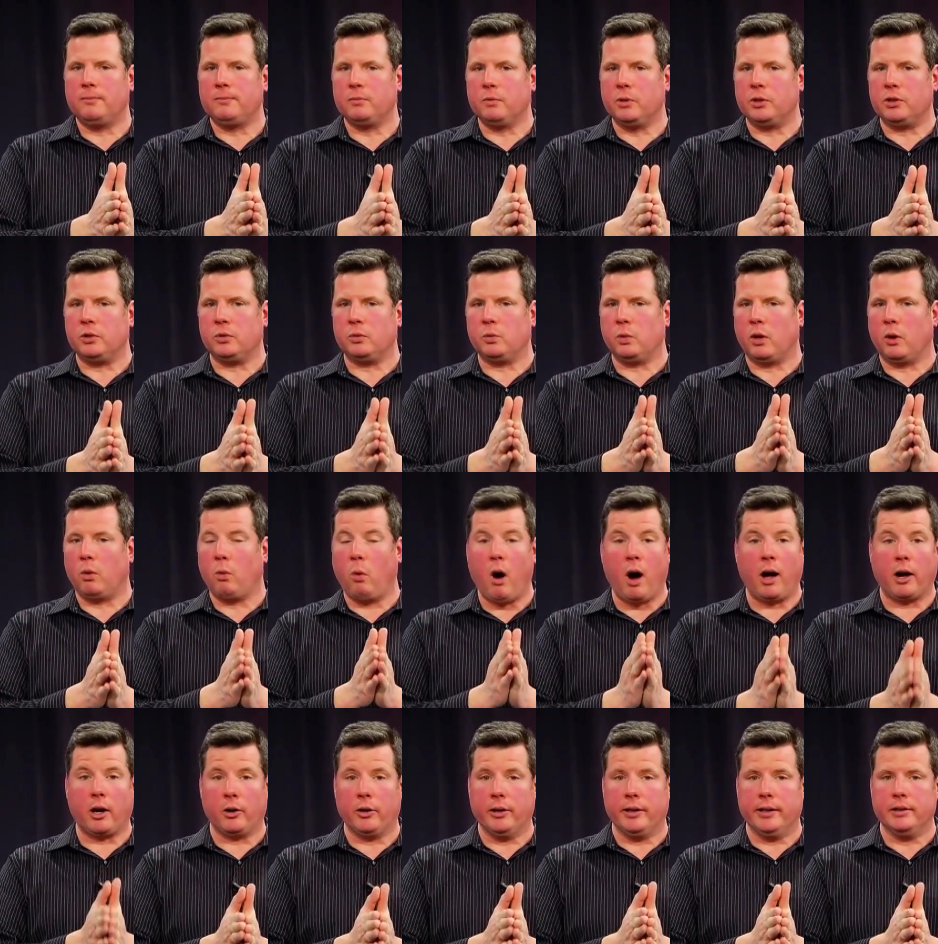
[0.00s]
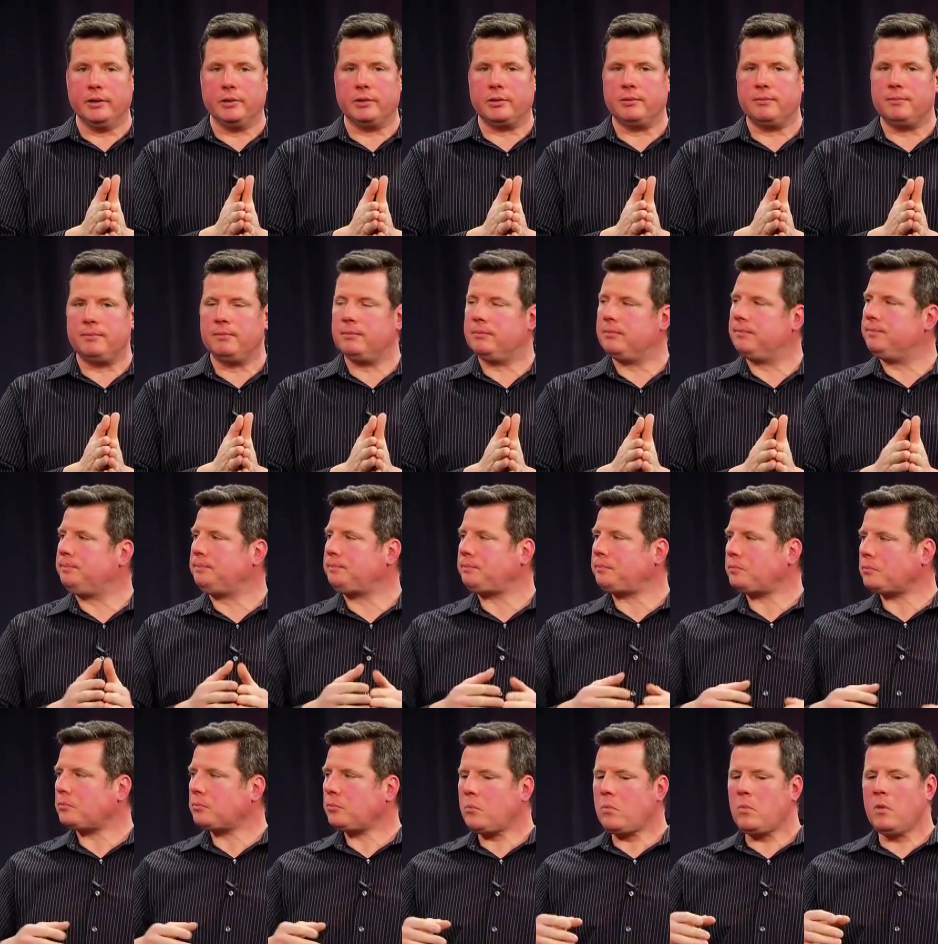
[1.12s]
which is where water is.
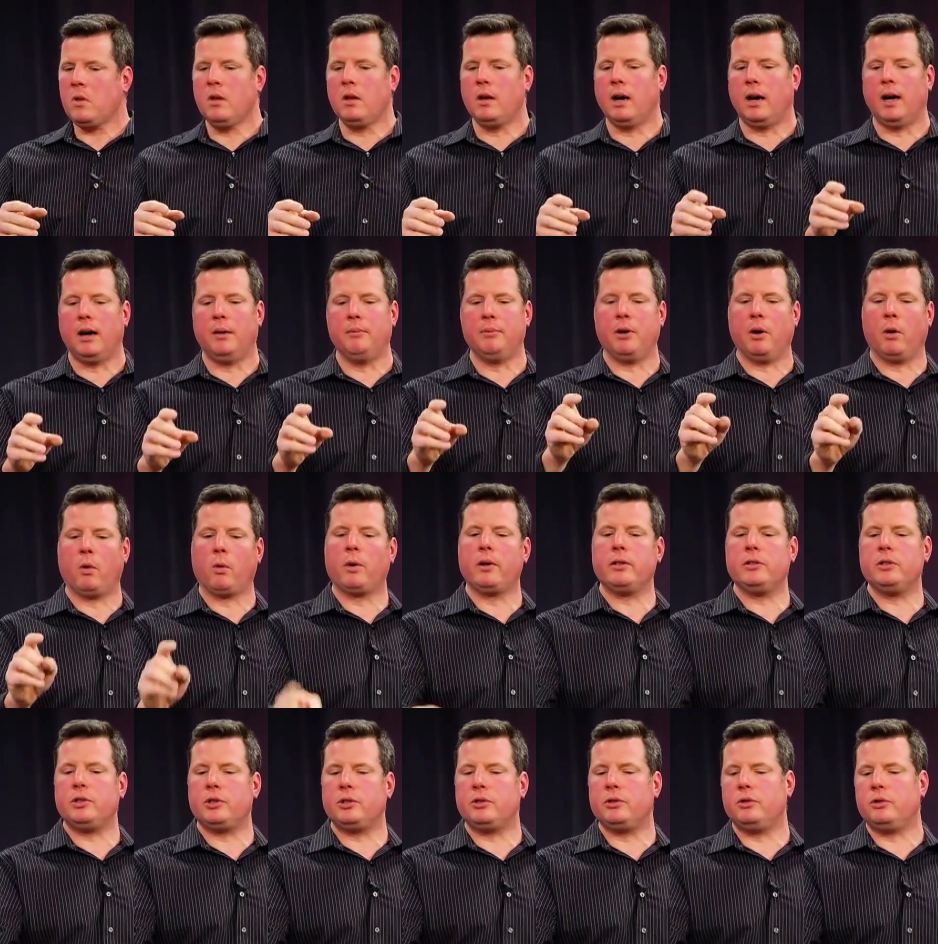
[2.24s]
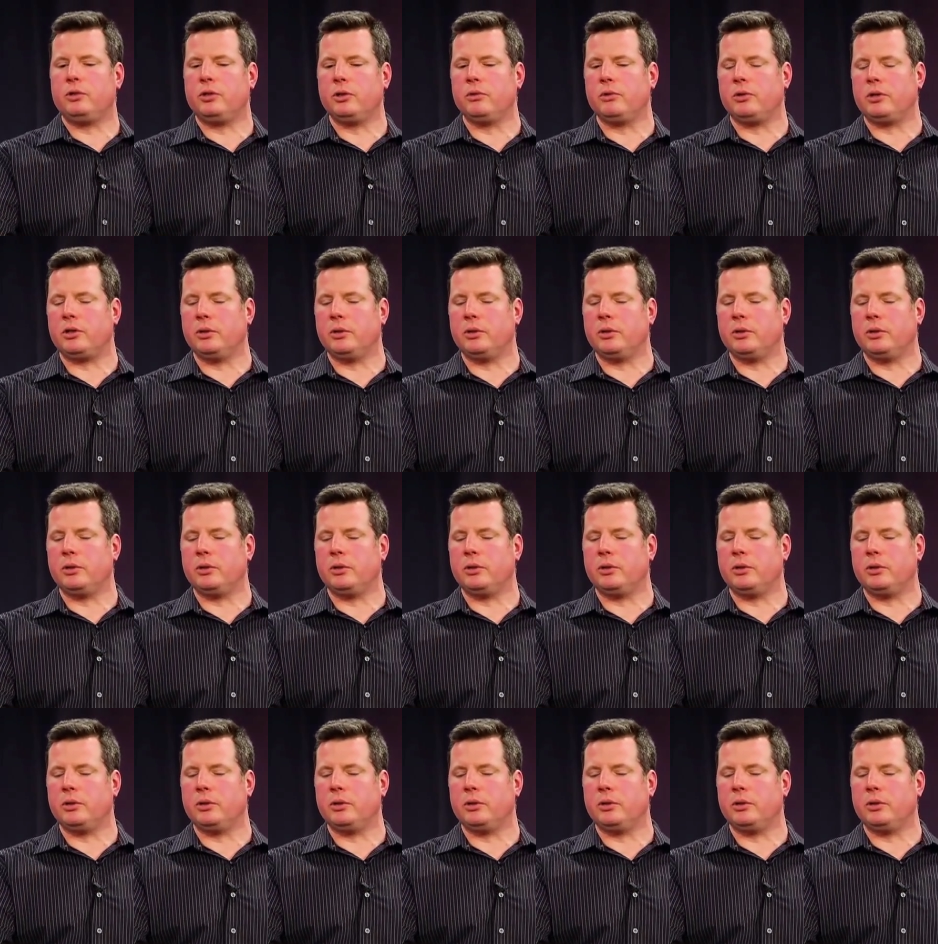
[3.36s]
Um, the orange juice that